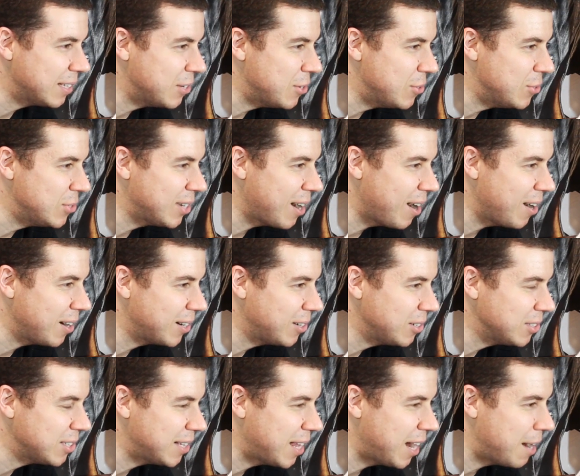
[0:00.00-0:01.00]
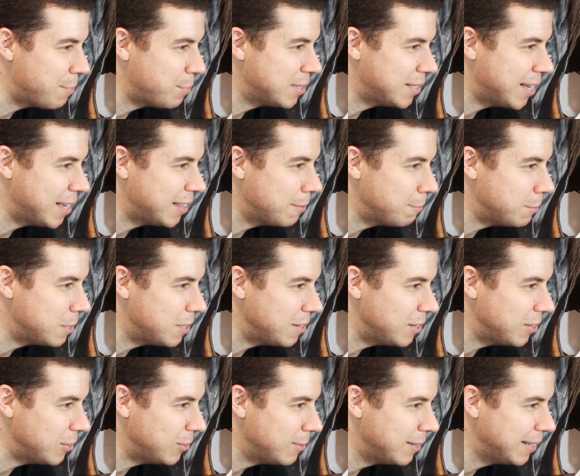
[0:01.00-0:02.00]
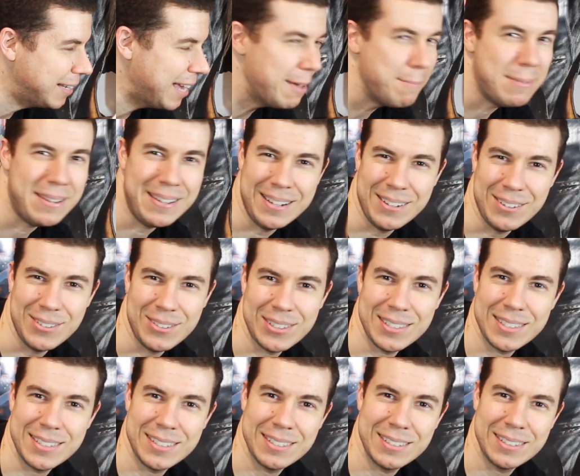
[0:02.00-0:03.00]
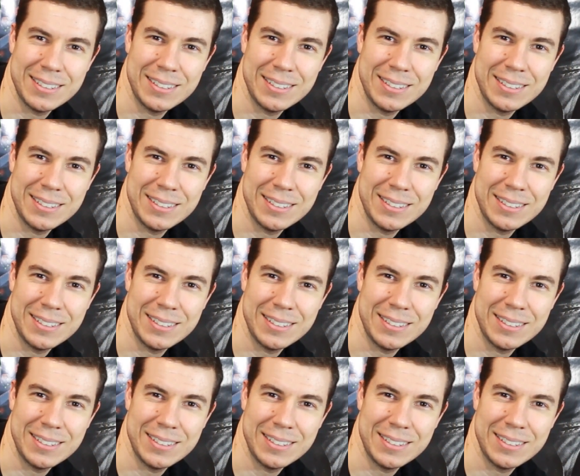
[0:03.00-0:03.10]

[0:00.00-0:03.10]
the news articles, and then I present them to you. Gaming news.